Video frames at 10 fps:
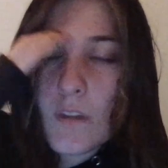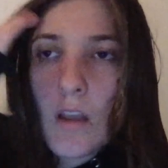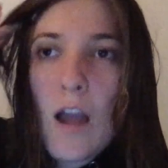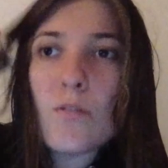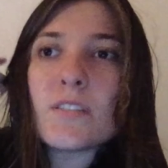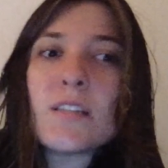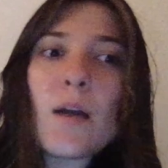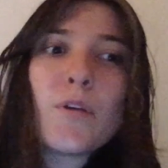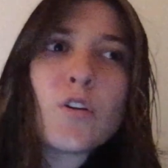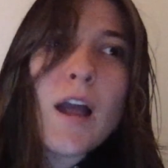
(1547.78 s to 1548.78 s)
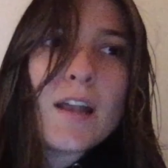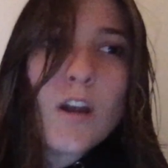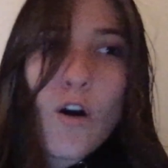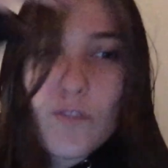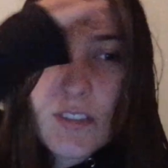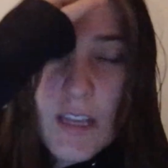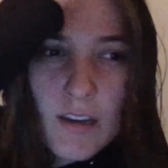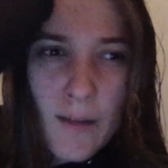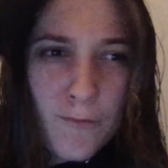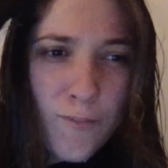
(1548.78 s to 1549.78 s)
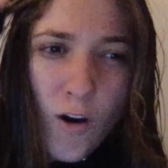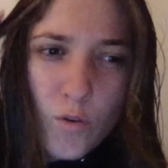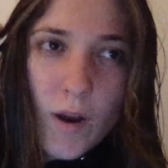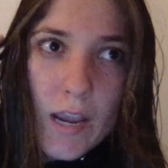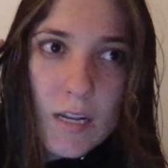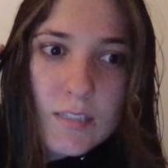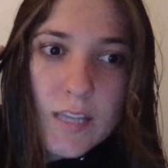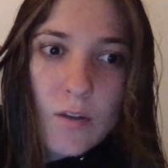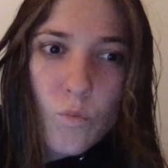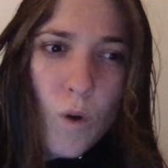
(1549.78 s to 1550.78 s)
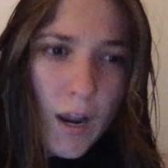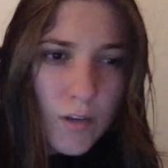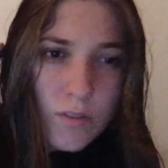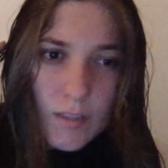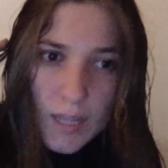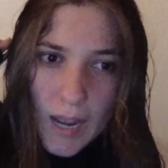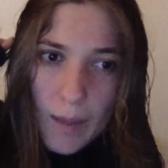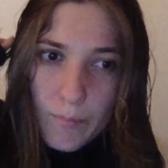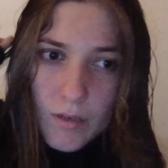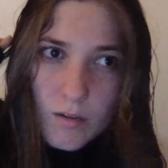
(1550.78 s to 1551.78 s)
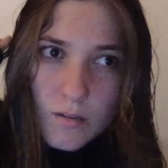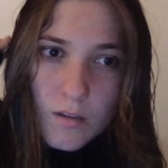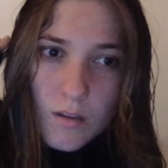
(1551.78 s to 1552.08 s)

I was a Democrat and all of a sudden I'm far right? And it's like, why do you think that happened?